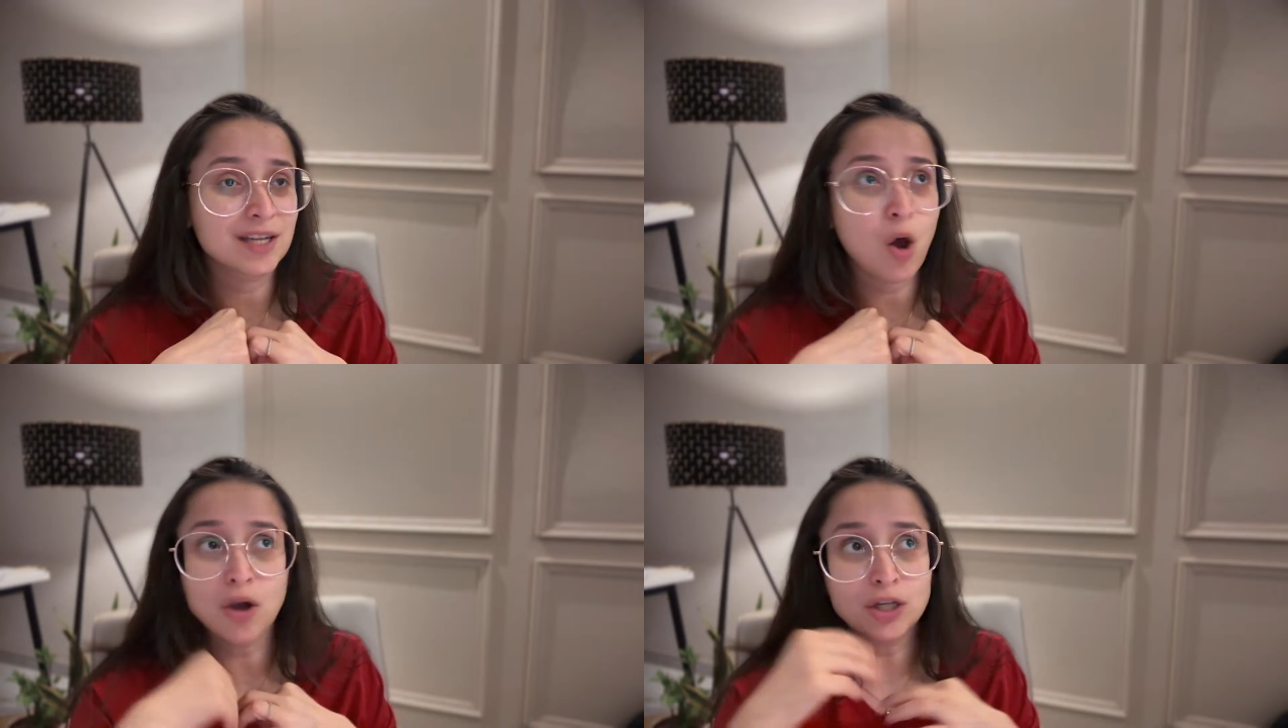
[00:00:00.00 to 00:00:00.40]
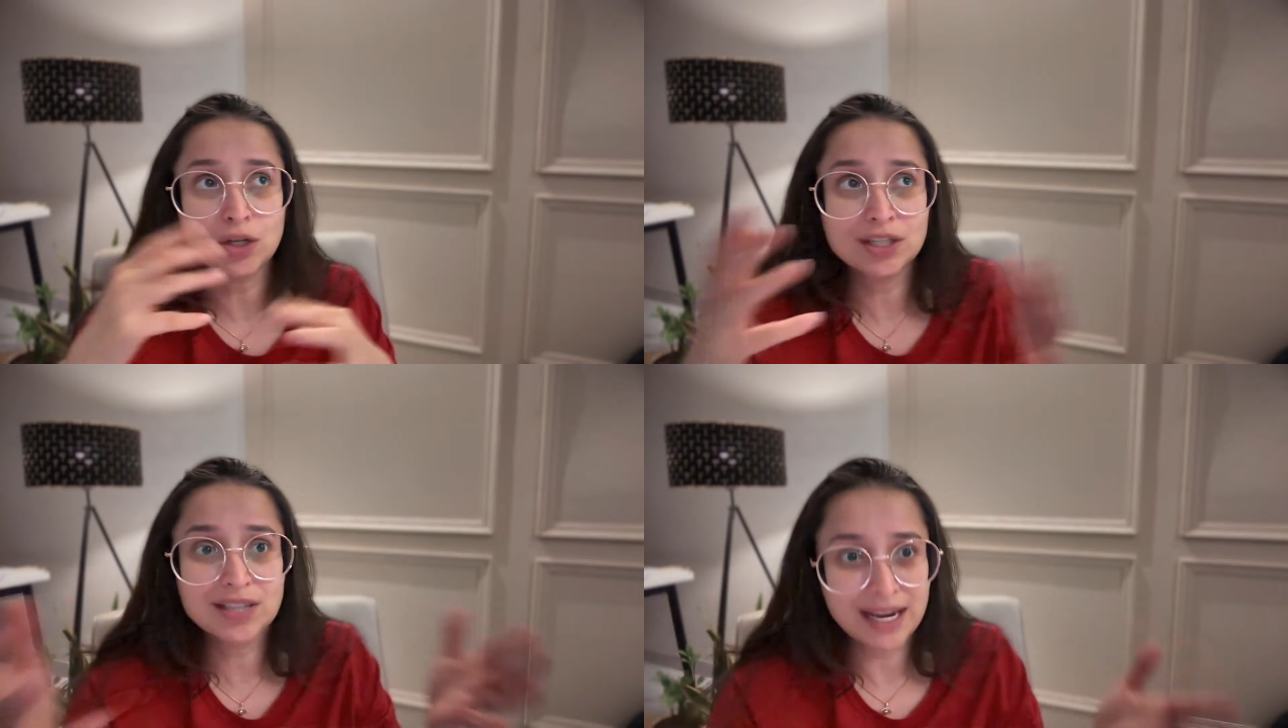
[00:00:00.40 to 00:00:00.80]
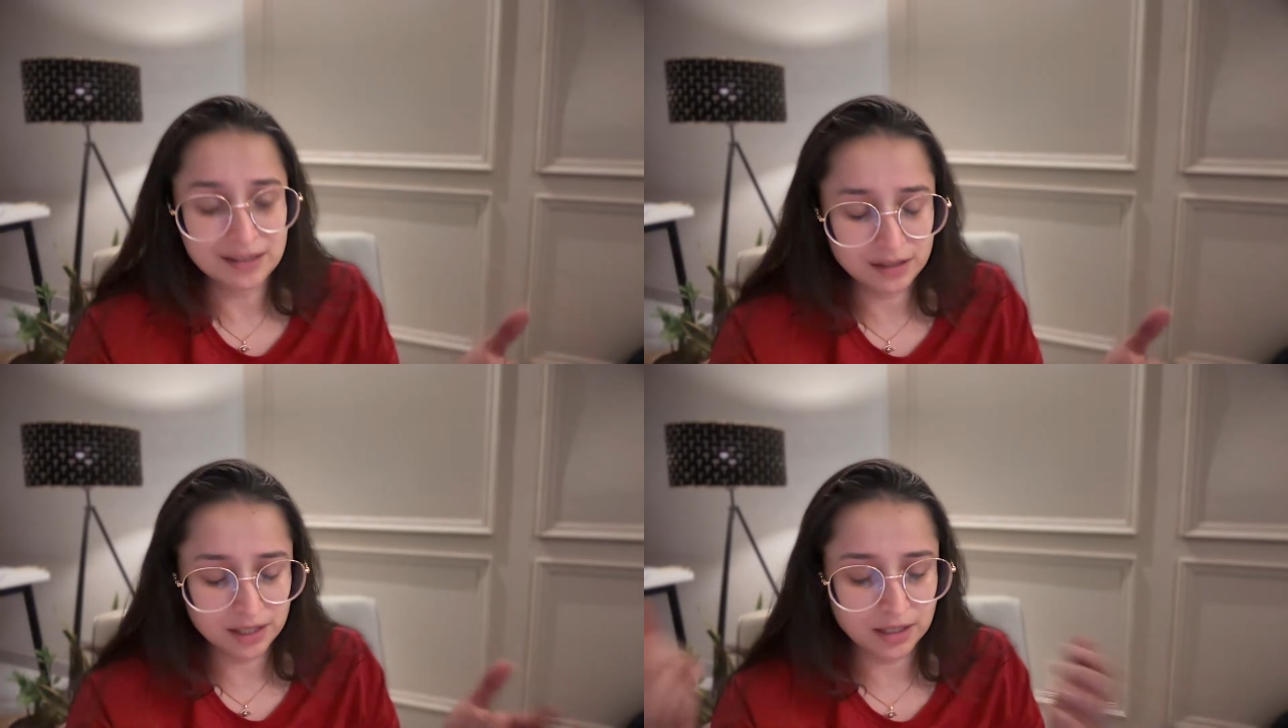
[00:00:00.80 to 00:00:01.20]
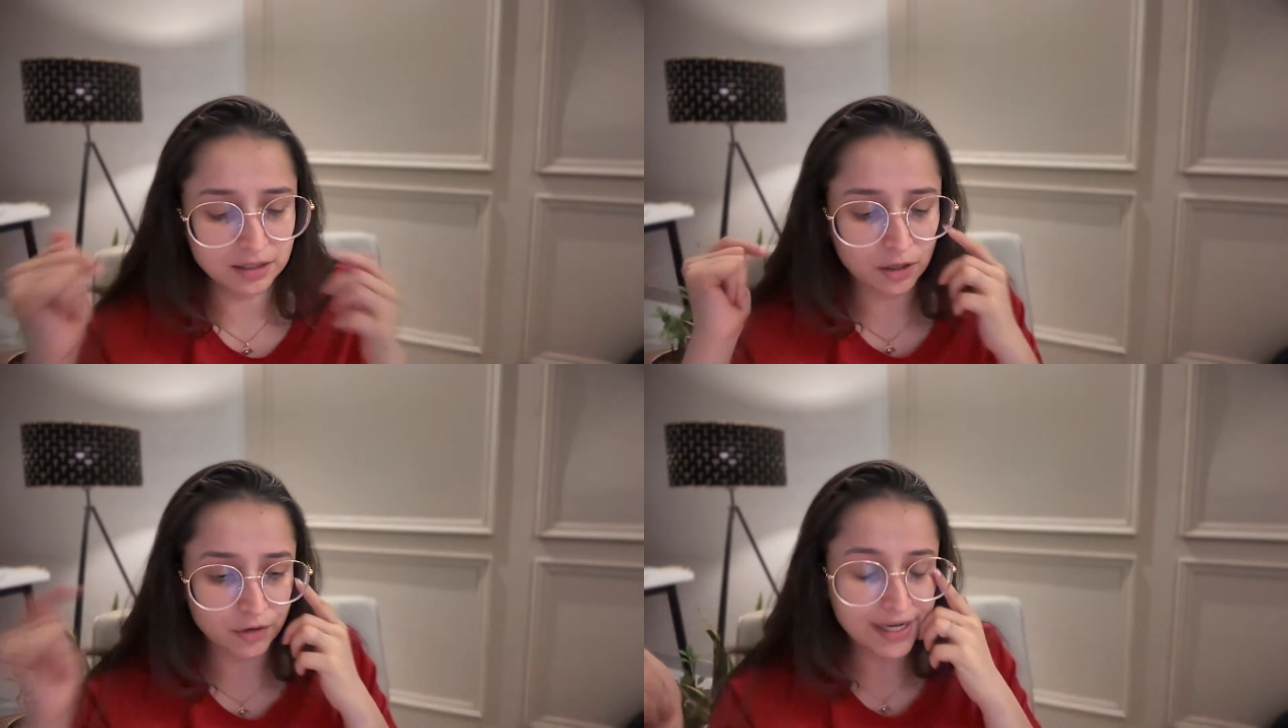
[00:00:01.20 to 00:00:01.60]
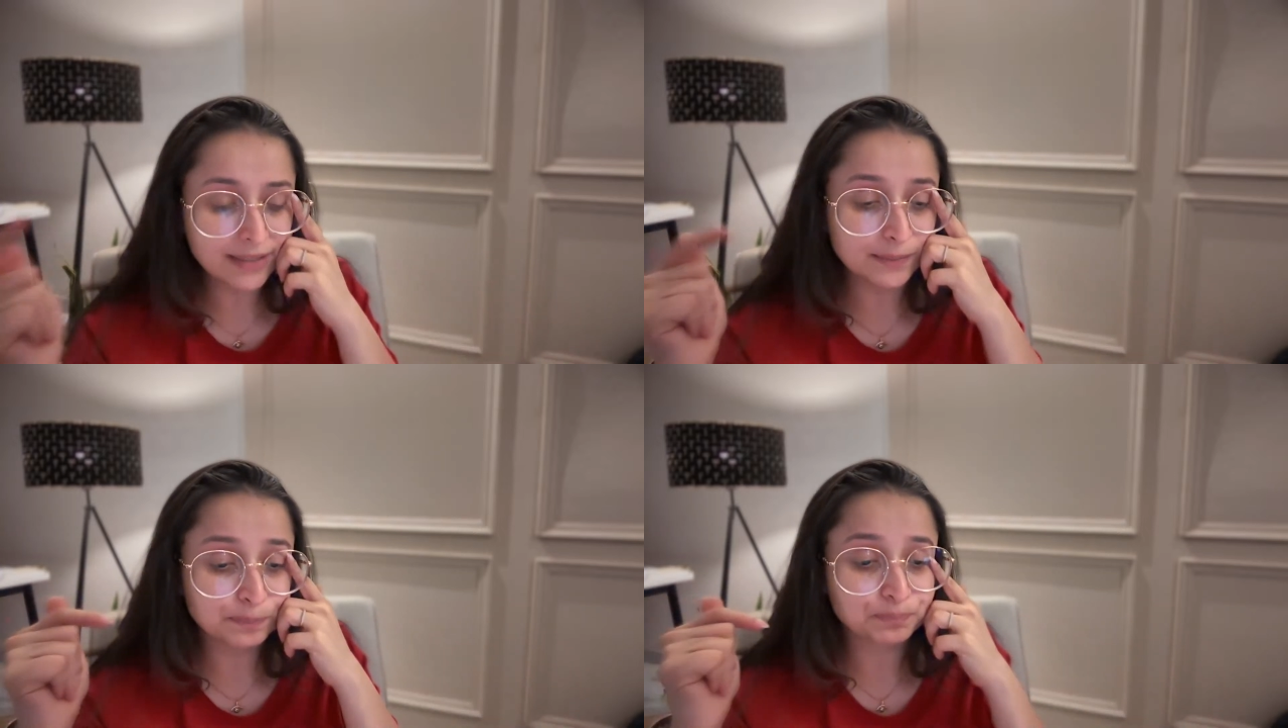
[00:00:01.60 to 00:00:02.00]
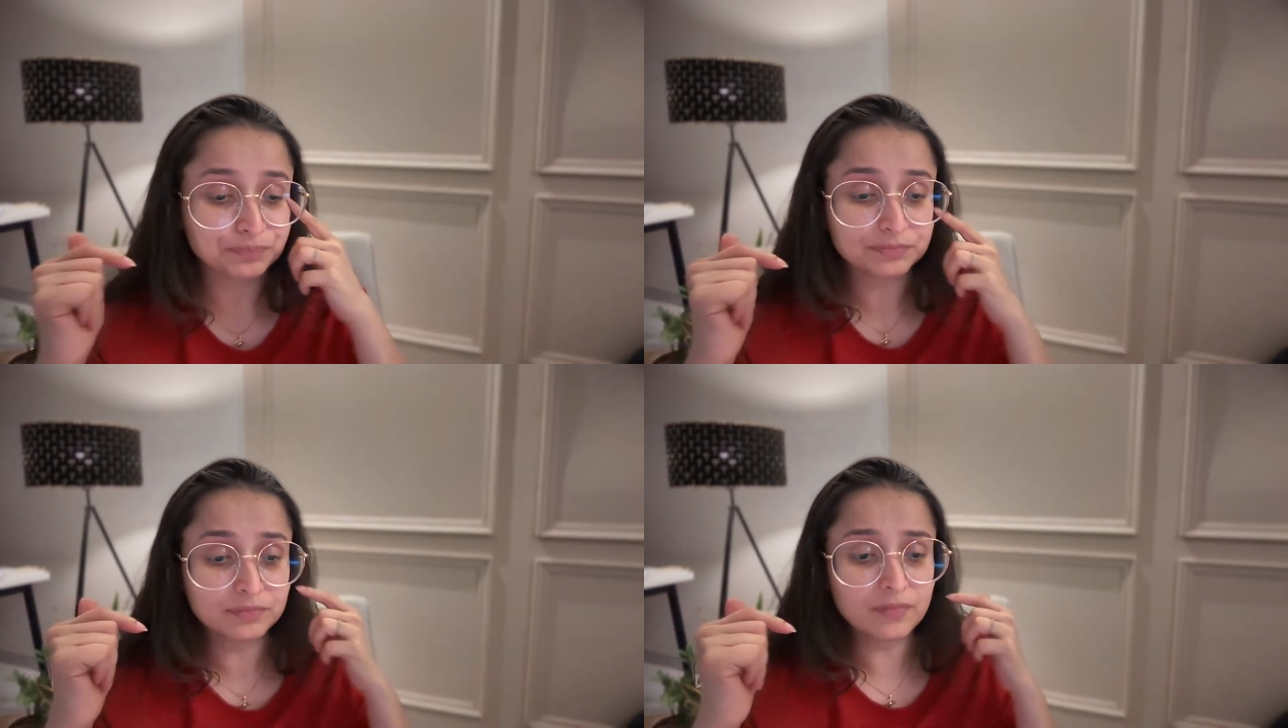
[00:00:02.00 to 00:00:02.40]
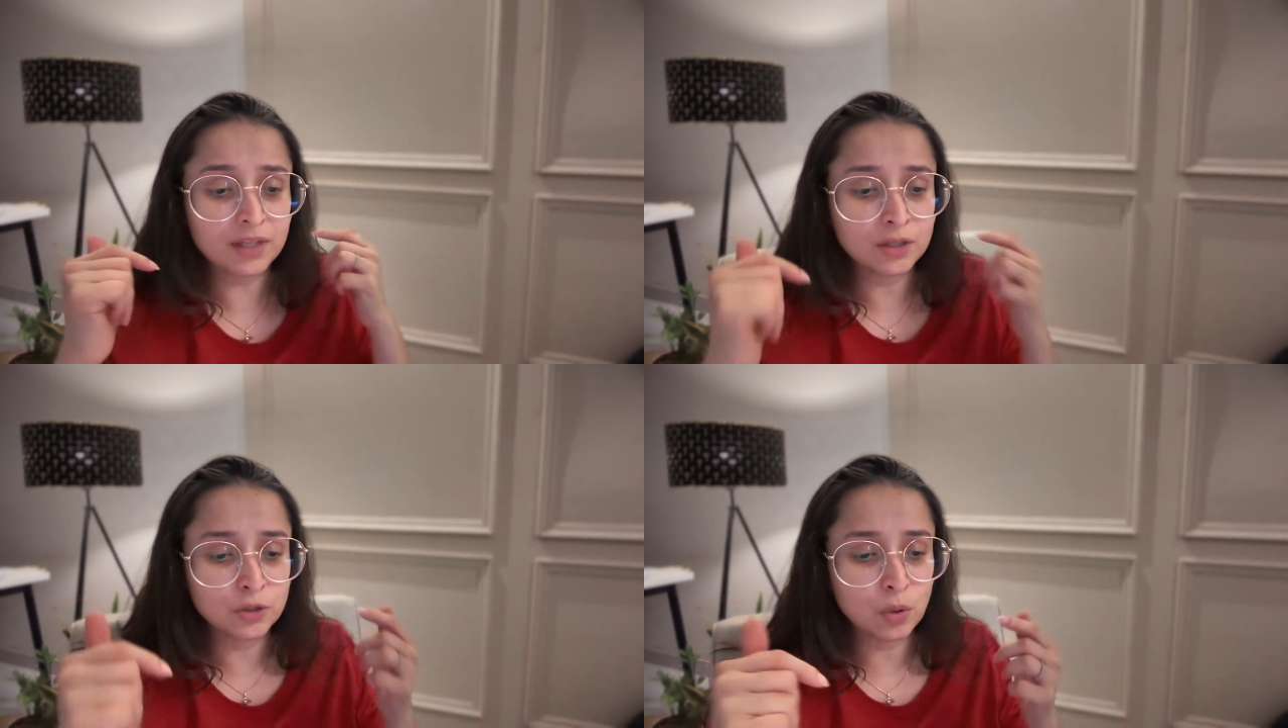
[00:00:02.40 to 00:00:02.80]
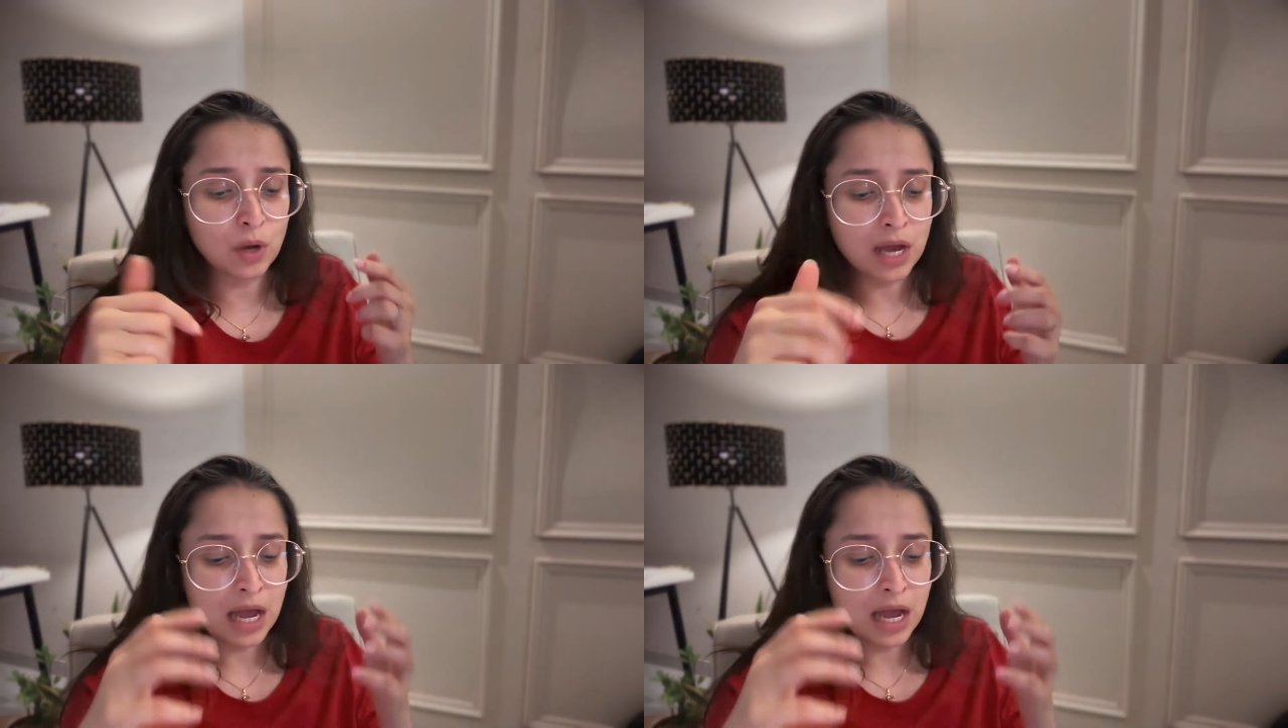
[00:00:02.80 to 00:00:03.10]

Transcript: on your design skills, right? So